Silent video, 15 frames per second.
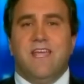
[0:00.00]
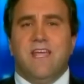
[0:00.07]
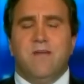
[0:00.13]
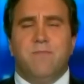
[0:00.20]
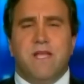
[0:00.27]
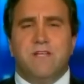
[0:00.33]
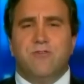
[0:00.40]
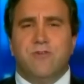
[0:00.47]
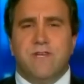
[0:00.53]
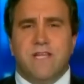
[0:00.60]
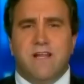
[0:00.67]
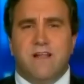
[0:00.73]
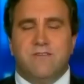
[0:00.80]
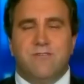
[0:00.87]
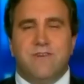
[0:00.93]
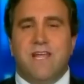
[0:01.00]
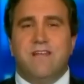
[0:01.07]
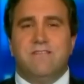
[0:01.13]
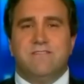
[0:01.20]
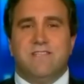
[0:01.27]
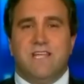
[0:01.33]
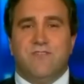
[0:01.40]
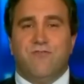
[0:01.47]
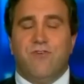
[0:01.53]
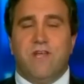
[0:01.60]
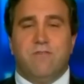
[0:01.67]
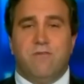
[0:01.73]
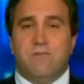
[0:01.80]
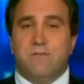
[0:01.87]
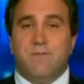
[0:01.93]
and make tornadoes less
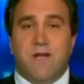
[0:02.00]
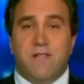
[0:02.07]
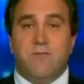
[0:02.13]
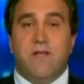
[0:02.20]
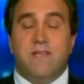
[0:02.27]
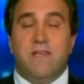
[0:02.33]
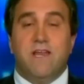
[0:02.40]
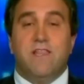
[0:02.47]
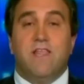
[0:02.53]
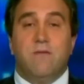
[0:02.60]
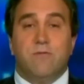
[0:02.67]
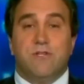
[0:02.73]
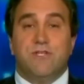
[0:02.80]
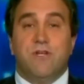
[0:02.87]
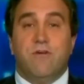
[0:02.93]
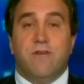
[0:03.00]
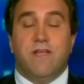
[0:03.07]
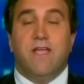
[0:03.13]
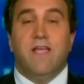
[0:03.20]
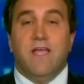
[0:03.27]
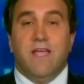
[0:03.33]
frequent, which, by the way, none of them are showing